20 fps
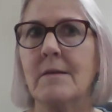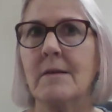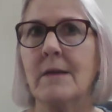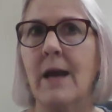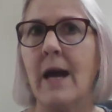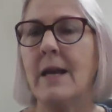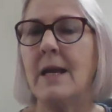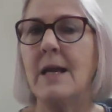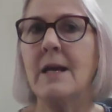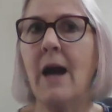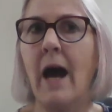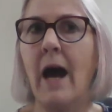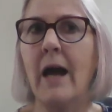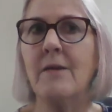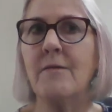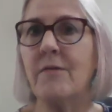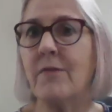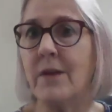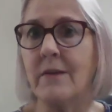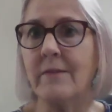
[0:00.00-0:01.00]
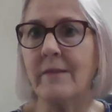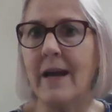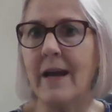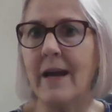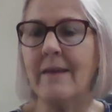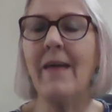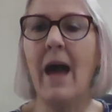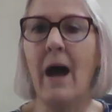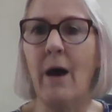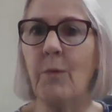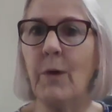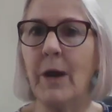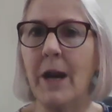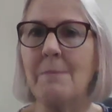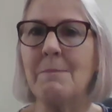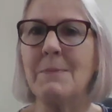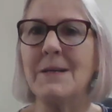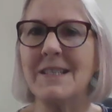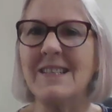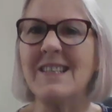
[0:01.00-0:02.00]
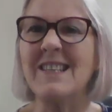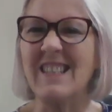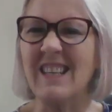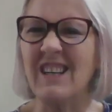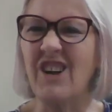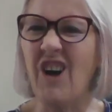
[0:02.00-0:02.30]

any kind of thing like that. What I miss is the